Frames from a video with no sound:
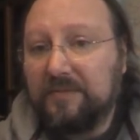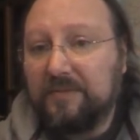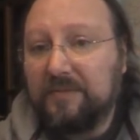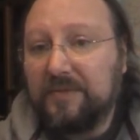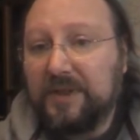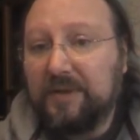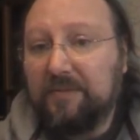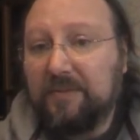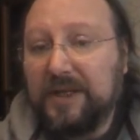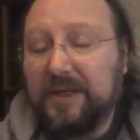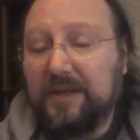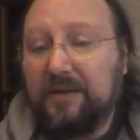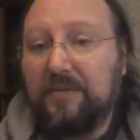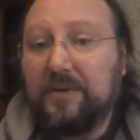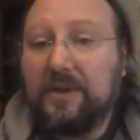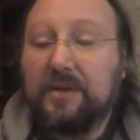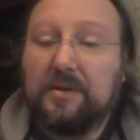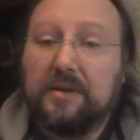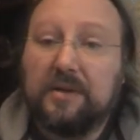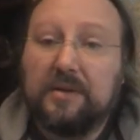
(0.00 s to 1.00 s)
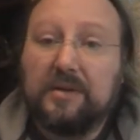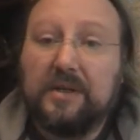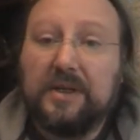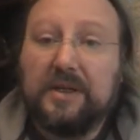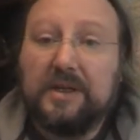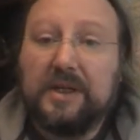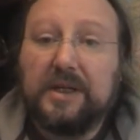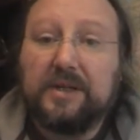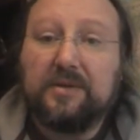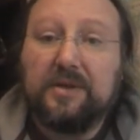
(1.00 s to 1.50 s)
there are many things.
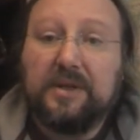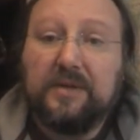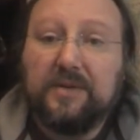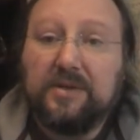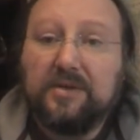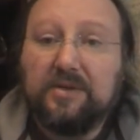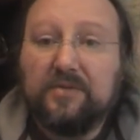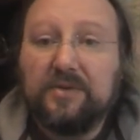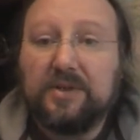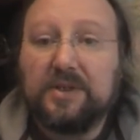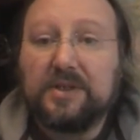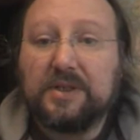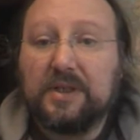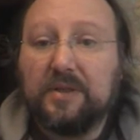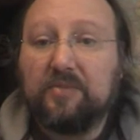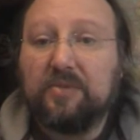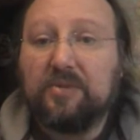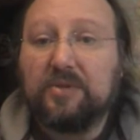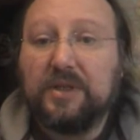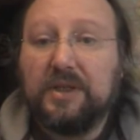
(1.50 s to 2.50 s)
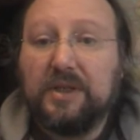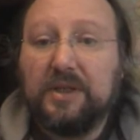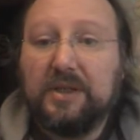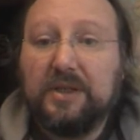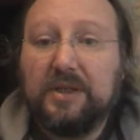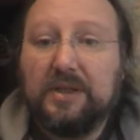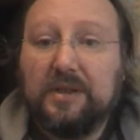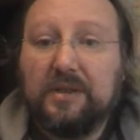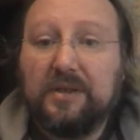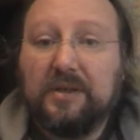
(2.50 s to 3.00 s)
Leonardo da Vinci, for example,
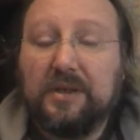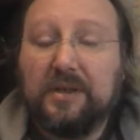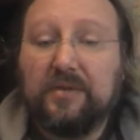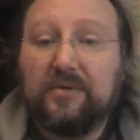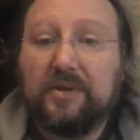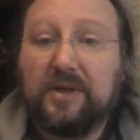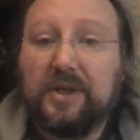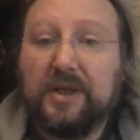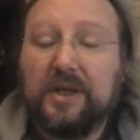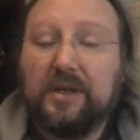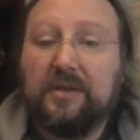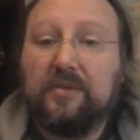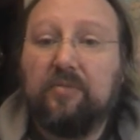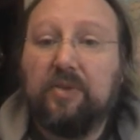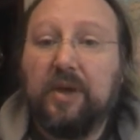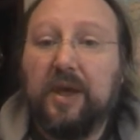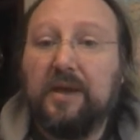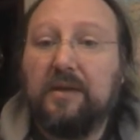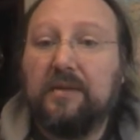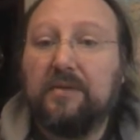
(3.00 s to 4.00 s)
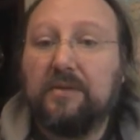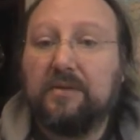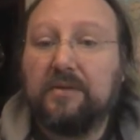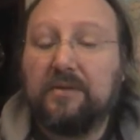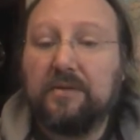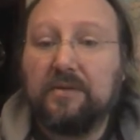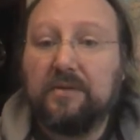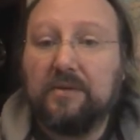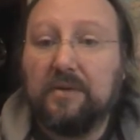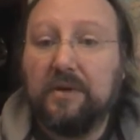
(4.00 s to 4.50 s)
he advocated
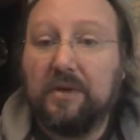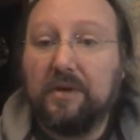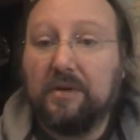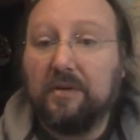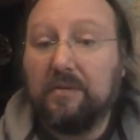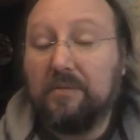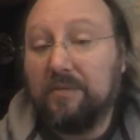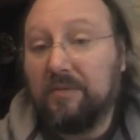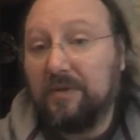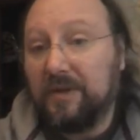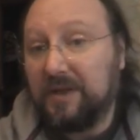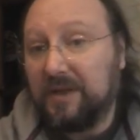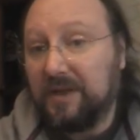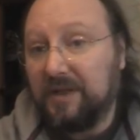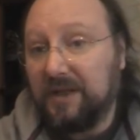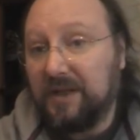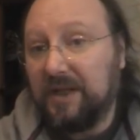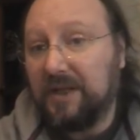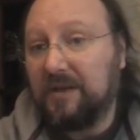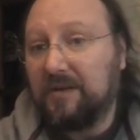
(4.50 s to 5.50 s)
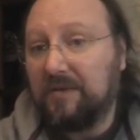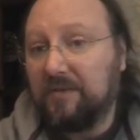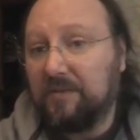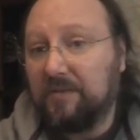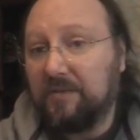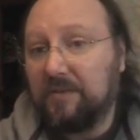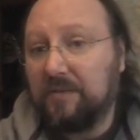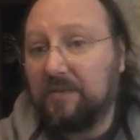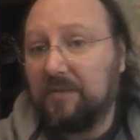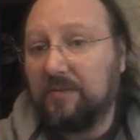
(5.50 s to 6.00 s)
painters, the technique
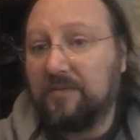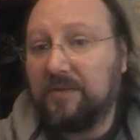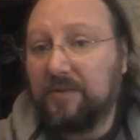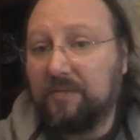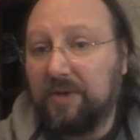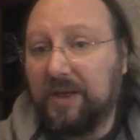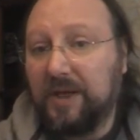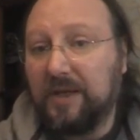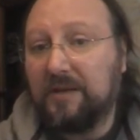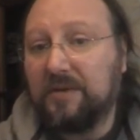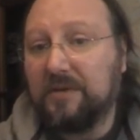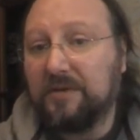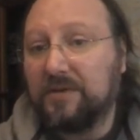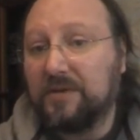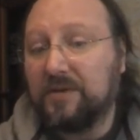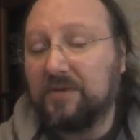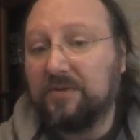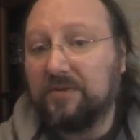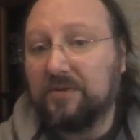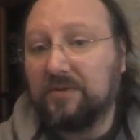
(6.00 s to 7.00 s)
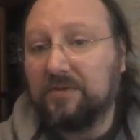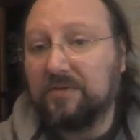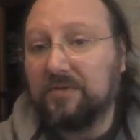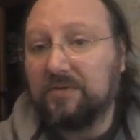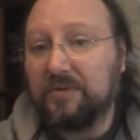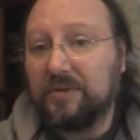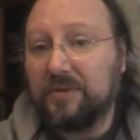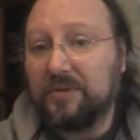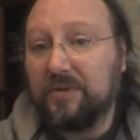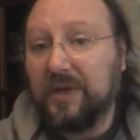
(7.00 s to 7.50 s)
for painters to
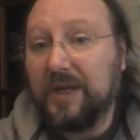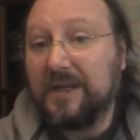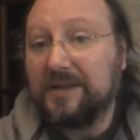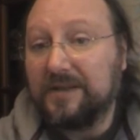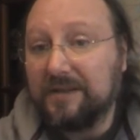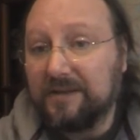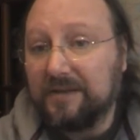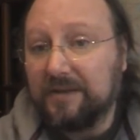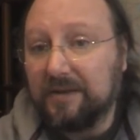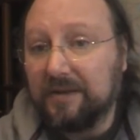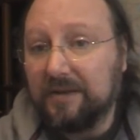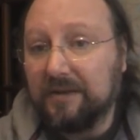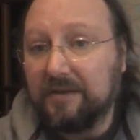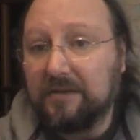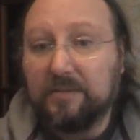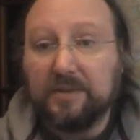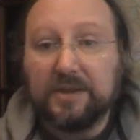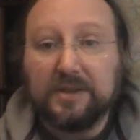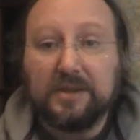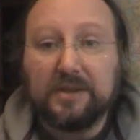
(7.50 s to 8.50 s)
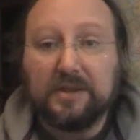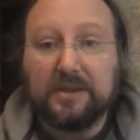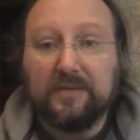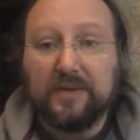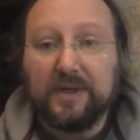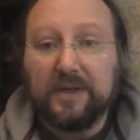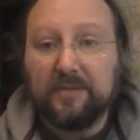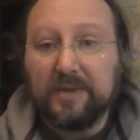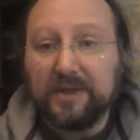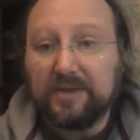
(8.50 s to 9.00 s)
exercise basically
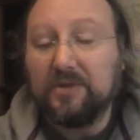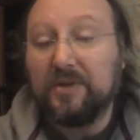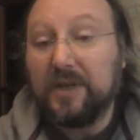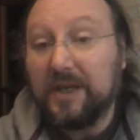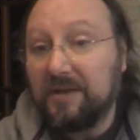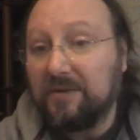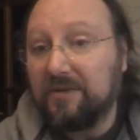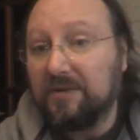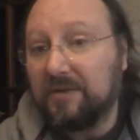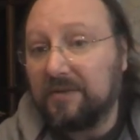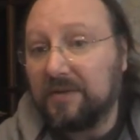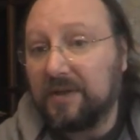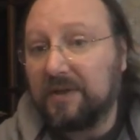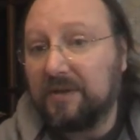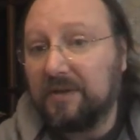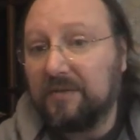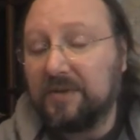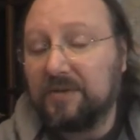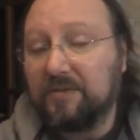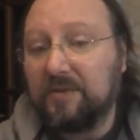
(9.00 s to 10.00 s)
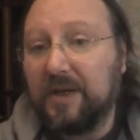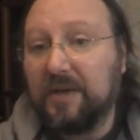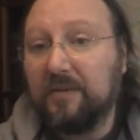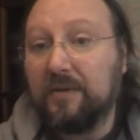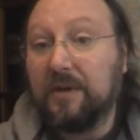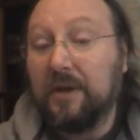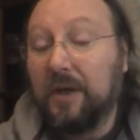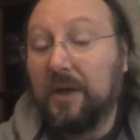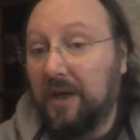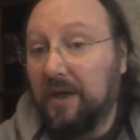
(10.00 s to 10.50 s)
the imagination exactly this way.
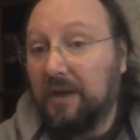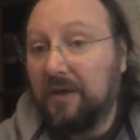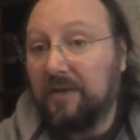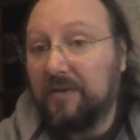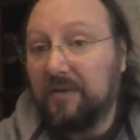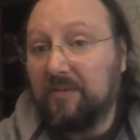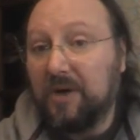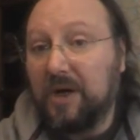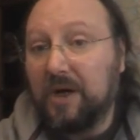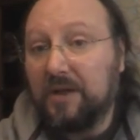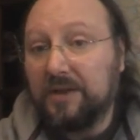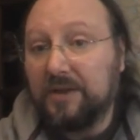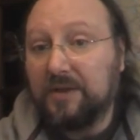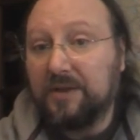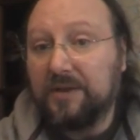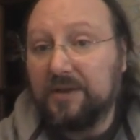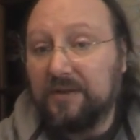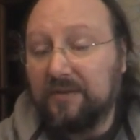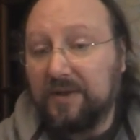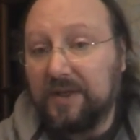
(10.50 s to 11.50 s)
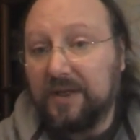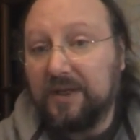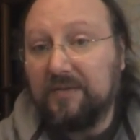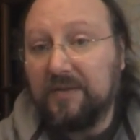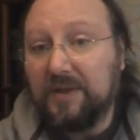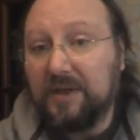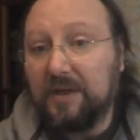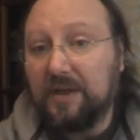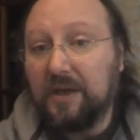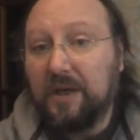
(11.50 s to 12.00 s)
In the morning or in the
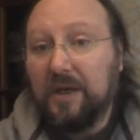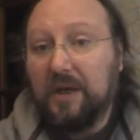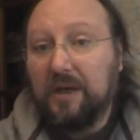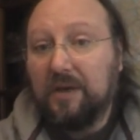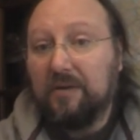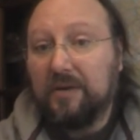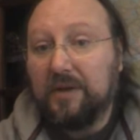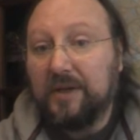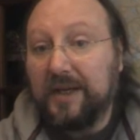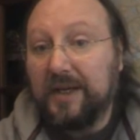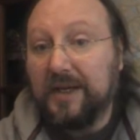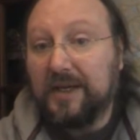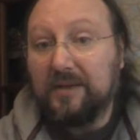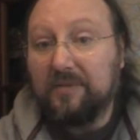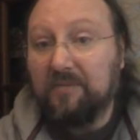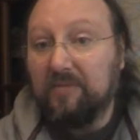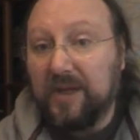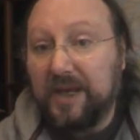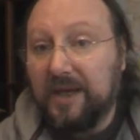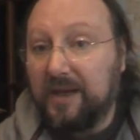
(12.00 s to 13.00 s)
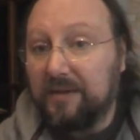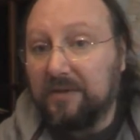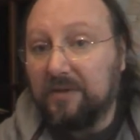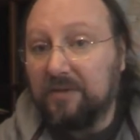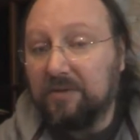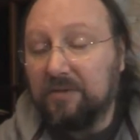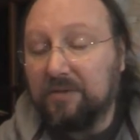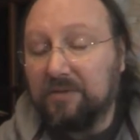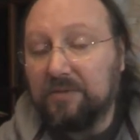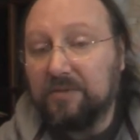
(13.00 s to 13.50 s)
evening, laying in bed,
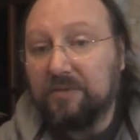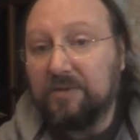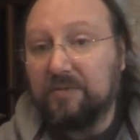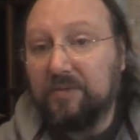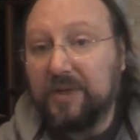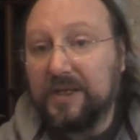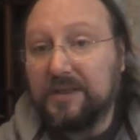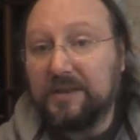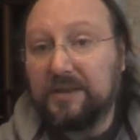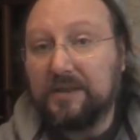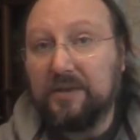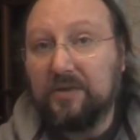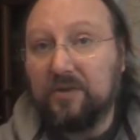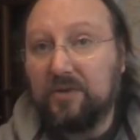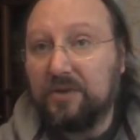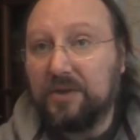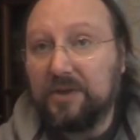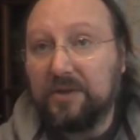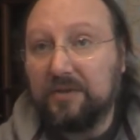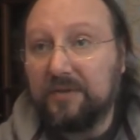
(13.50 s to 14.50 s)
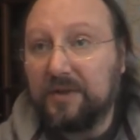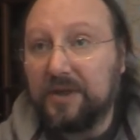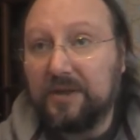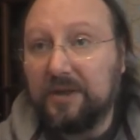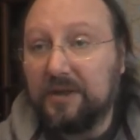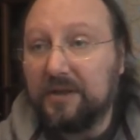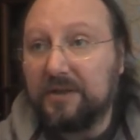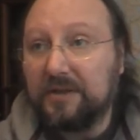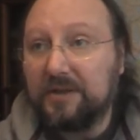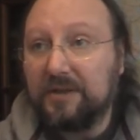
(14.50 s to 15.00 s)
you basically look into the
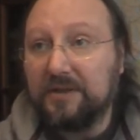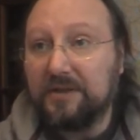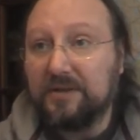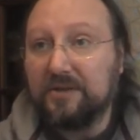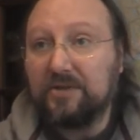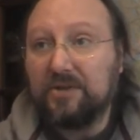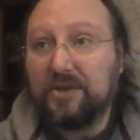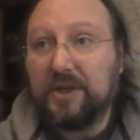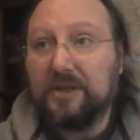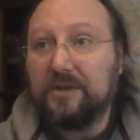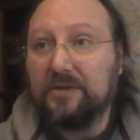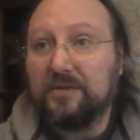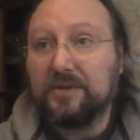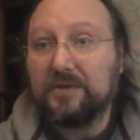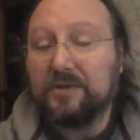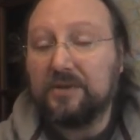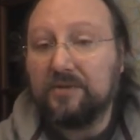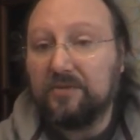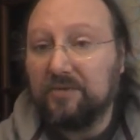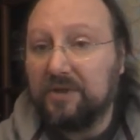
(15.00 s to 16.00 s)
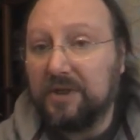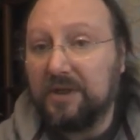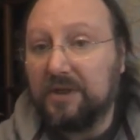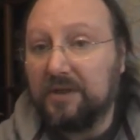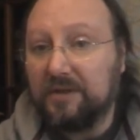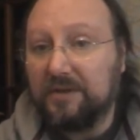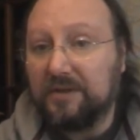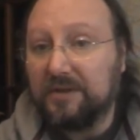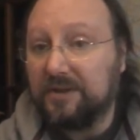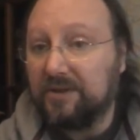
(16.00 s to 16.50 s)
curtains or shadows on the
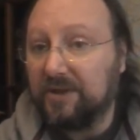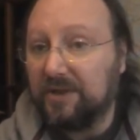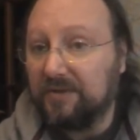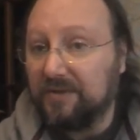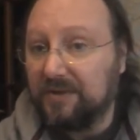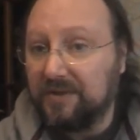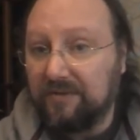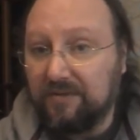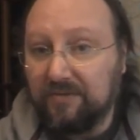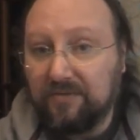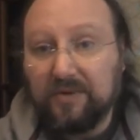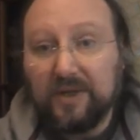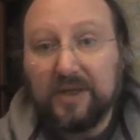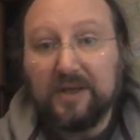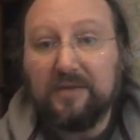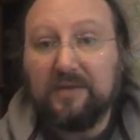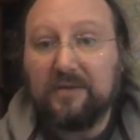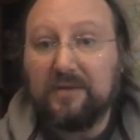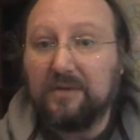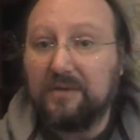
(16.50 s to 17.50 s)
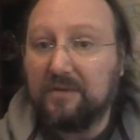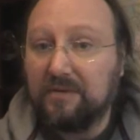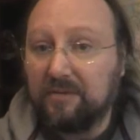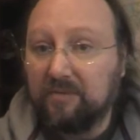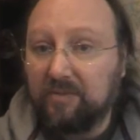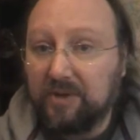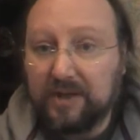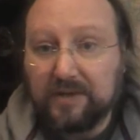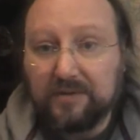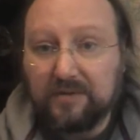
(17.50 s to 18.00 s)
wall and try to see the faces or
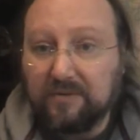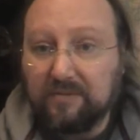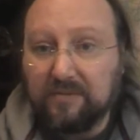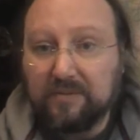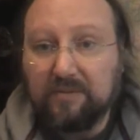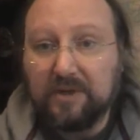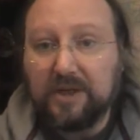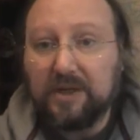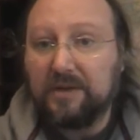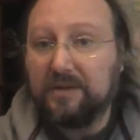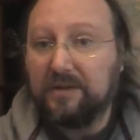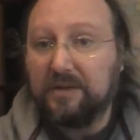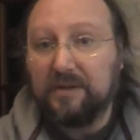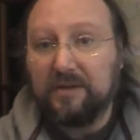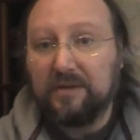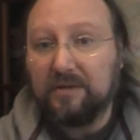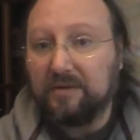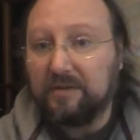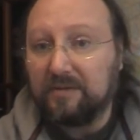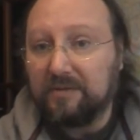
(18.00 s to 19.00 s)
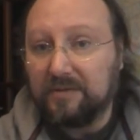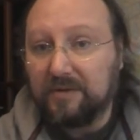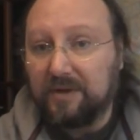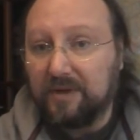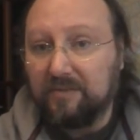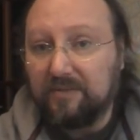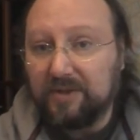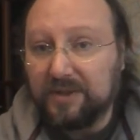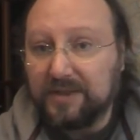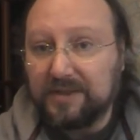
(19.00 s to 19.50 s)
parts of the body or
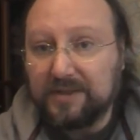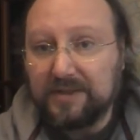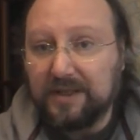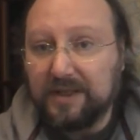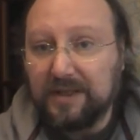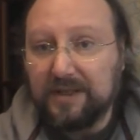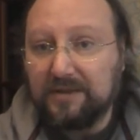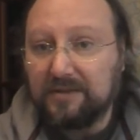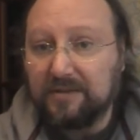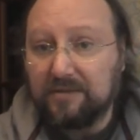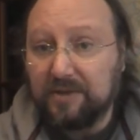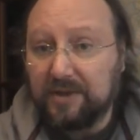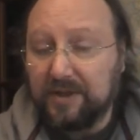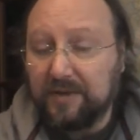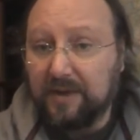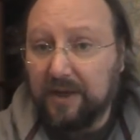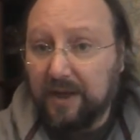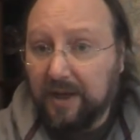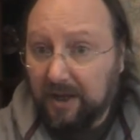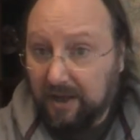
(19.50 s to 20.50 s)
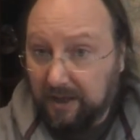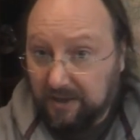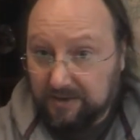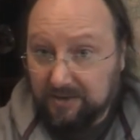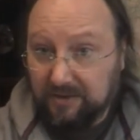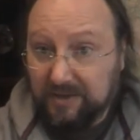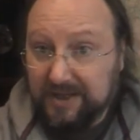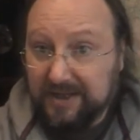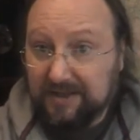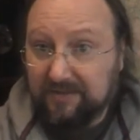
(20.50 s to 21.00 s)
complex scenes or whatever.
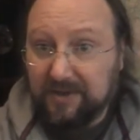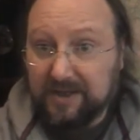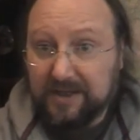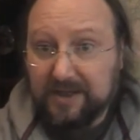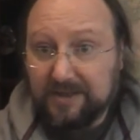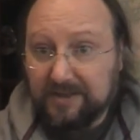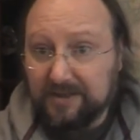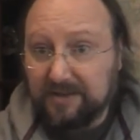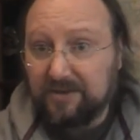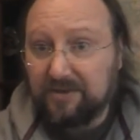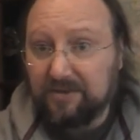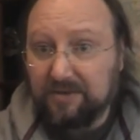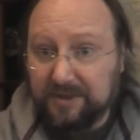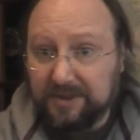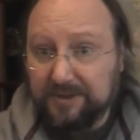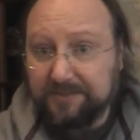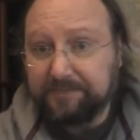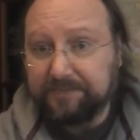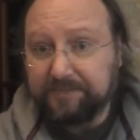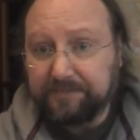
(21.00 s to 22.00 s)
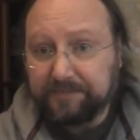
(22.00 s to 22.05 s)
So he advocates actually